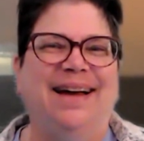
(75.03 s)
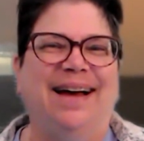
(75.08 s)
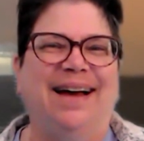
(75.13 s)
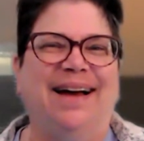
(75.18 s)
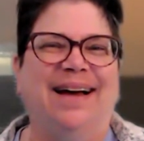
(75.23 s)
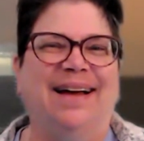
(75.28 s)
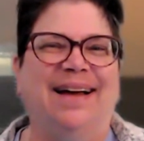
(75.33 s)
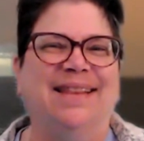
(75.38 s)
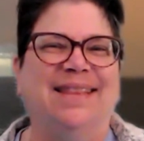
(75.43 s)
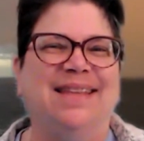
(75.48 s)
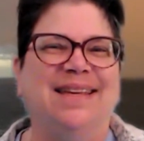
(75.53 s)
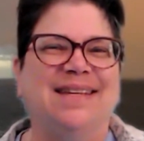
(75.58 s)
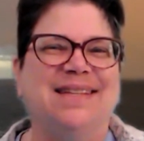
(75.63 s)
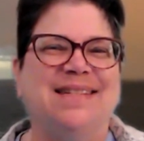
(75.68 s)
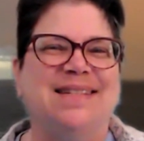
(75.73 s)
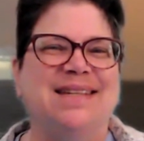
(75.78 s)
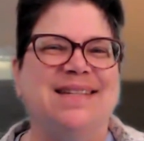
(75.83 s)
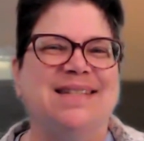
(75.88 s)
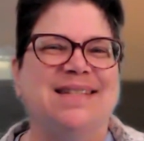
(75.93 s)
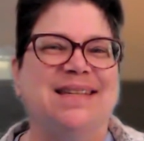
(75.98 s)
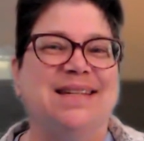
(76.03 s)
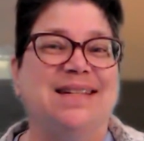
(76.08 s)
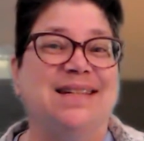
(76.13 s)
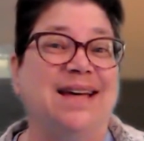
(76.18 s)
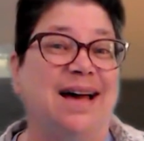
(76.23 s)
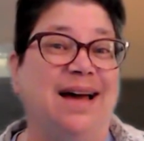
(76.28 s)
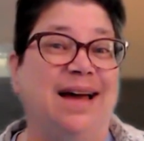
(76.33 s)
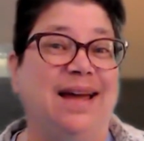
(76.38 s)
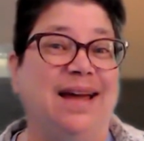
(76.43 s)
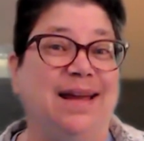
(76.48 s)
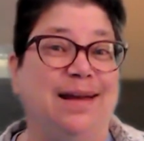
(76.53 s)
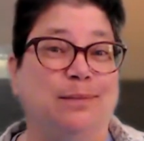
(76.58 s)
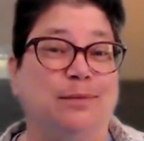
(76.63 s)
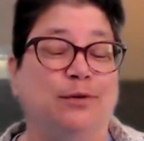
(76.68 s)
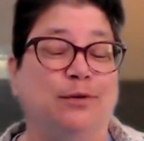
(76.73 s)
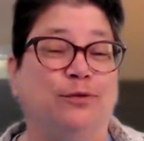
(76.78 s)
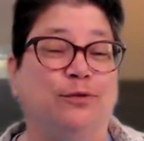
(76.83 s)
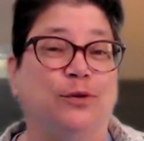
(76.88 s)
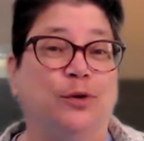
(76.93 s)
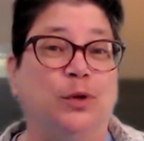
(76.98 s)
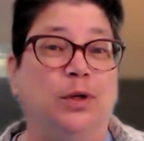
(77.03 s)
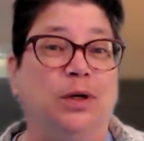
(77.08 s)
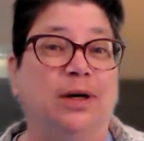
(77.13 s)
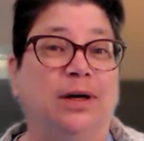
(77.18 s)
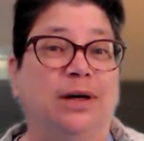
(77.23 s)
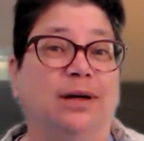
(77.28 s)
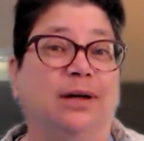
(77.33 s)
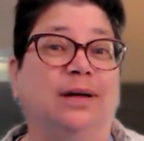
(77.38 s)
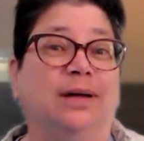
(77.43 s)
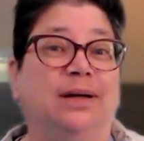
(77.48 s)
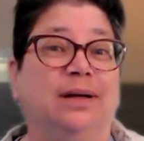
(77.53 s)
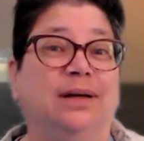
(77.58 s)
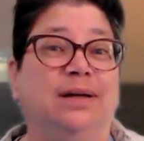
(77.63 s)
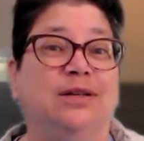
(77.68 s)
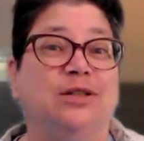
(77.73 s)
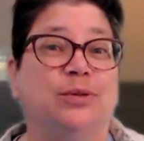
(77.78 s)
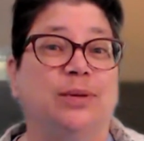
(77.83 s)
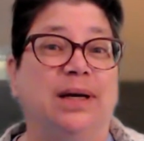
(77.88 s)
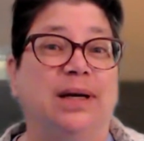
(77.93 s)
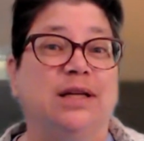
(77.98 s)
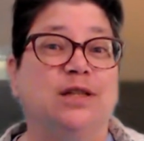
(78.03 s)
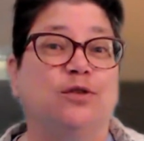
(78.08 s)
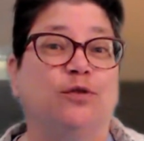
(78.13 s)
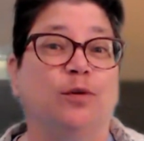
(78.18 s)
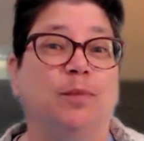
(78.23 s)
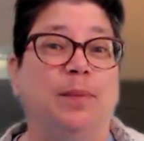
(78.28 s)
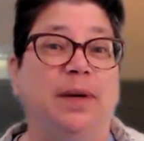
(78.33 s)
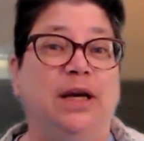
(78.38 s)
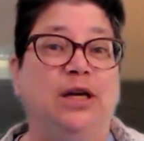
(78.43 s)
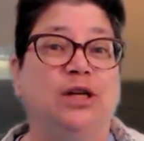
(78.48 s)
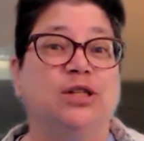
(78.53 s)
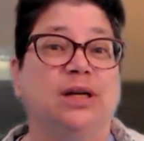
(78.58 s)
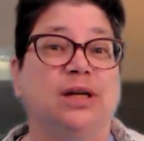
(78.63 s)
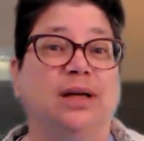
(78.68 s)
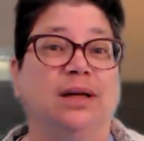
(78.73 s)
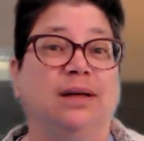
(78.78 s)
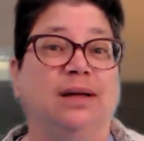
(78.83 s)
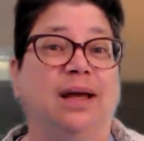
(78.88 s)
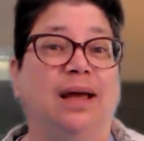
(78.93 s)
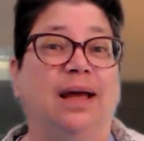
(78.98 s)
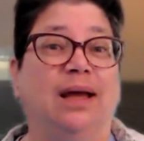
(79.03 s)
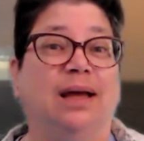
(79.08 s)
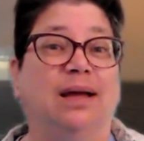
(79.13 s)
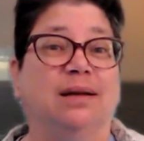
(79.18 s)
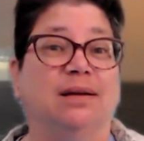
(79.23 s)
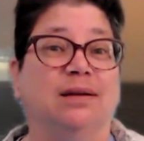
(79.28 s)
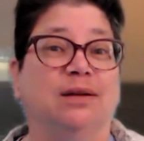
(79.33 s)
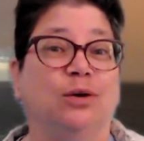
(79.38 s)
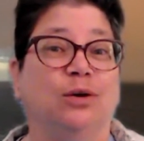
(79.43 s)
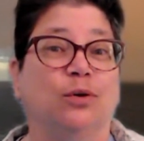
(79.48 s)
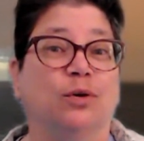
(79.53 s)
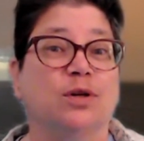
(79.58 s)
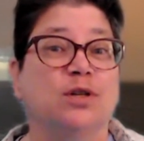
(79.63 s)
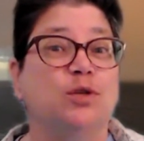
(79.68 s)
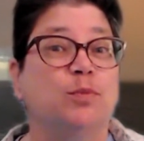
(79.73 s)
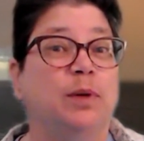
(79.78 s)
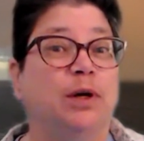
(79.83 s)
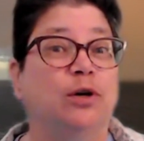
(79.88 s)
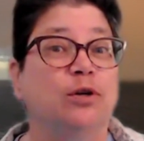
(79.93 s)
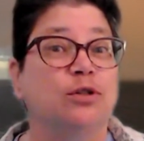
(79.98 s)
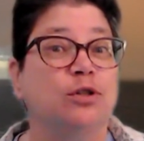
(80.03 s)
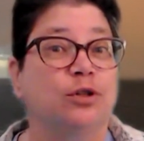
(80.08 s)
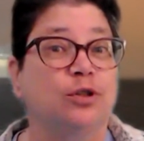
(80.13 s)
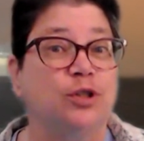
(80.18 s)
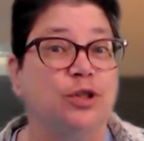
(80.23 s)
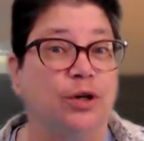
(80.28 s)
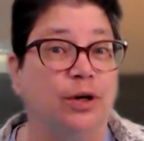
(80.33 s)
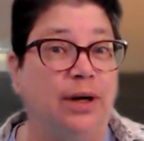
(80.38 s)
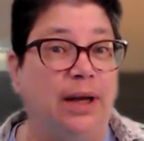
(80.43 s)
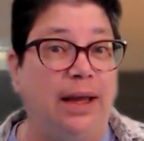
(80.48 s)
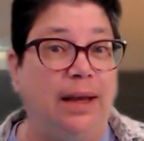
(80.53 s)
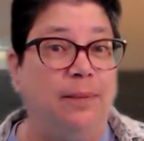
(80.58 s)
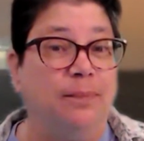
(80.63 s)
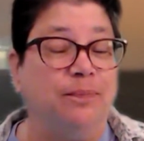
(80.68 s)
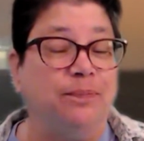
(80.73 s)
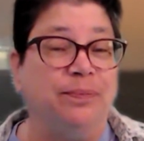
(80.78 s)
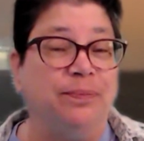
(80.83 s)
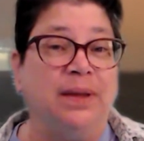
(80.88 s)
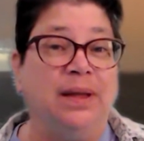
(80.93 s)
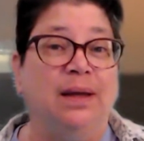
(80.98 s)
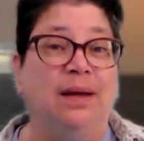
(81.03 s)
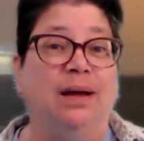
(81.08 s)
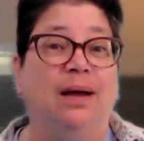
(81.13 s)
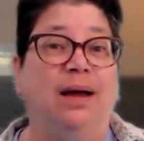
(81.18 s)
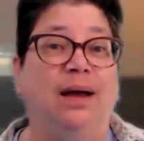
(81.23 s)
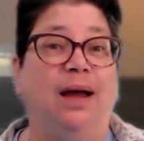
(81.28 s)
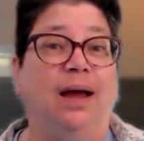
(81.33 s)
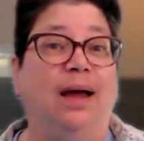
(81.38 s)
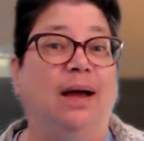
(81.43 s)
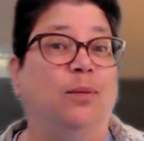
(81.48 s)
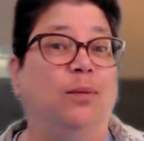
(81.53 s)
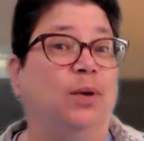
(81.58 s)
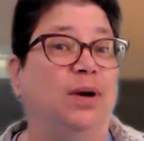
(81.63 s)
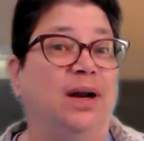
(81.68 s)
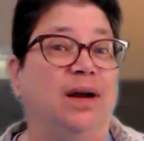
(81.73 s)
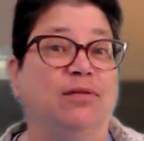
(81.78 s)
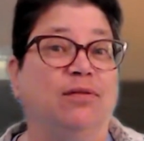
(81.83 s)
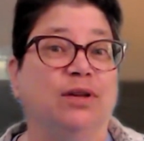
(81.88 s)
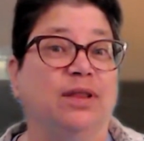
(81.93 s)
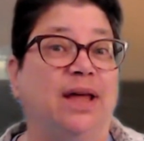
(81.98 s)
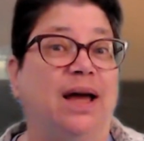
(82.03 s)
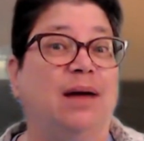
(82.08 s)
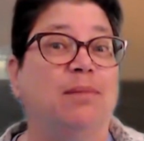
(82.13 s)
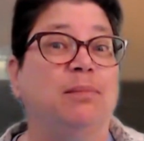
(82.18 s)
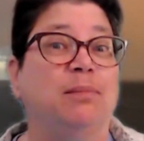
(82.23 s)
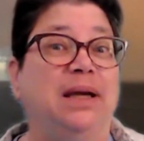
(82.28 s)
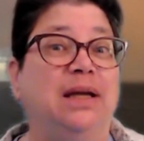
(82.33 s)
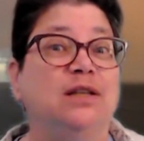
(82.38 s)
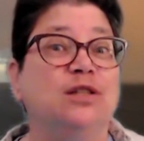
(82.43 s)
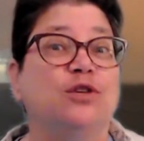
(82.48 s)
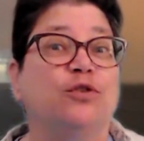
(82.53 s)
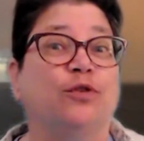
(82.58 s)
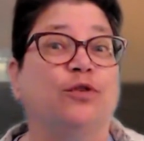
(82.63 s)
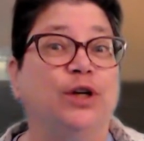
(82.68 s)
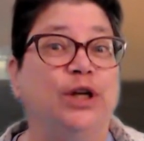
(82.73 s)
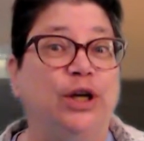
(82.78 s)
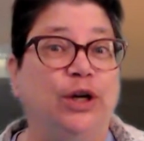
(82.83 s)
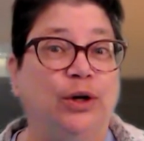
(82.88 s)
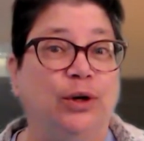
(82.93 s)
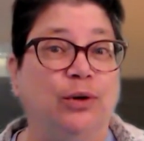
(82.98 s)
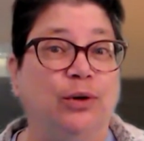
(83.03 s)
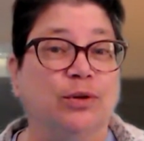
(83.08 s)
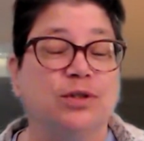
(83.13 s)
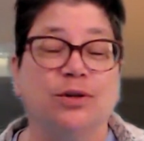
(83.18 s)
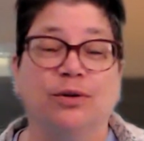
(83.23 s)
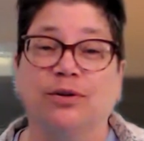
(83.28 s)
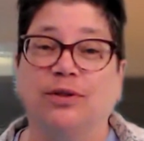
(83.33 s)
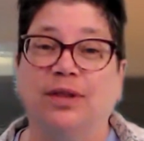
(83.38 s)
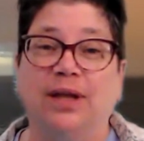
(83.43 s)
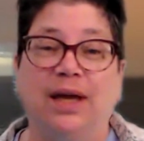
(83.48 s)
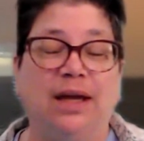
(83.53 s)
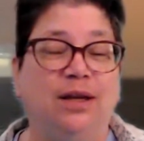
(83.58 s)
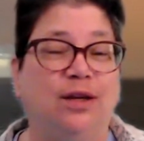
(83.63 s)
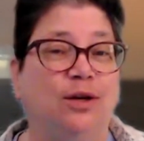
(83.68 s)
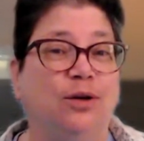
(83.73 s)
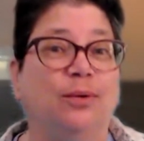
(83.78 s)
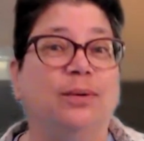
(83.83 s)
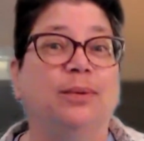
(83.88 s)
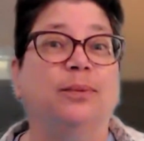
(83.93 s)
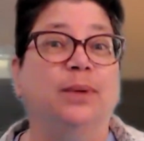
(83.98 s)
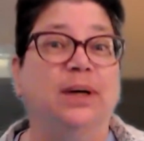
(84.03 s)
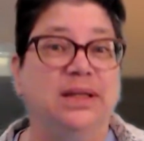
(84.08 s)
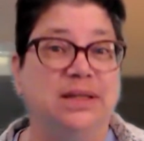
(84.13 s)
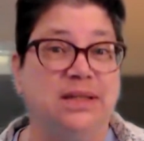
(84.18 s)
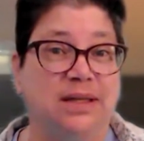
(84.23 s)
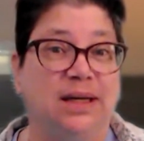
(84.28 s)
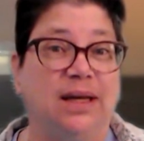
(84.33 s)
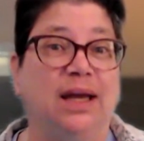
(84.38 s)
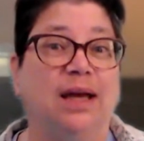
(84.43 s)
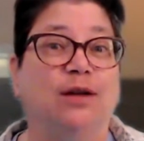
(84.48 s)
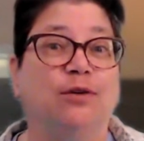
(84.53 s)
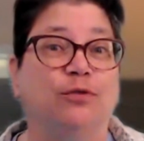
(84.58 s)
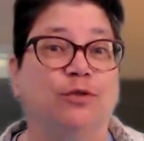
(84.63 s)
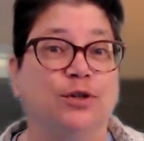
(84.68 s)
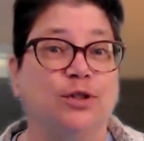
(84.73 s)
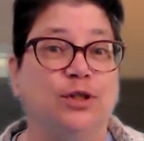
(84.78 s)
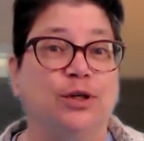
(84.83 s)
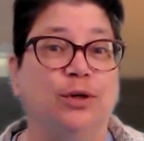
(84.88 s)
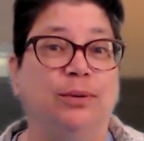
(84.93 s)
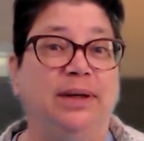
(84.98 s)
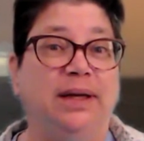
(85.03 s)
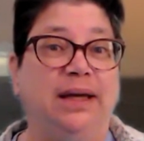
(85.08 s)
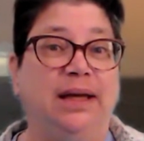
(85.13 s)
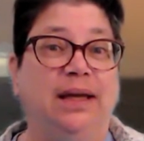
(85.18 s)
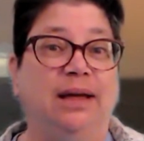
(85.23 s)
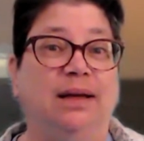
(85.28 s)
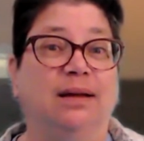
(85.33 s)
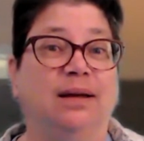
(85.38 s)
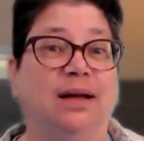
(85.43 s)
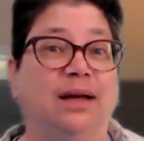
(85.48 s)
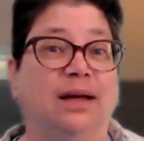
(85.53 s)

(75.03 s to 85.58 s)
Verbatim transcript: Uh, this is the time for transformation and your spiritual journey and whatever that means for you. So thank you once again for tuning in.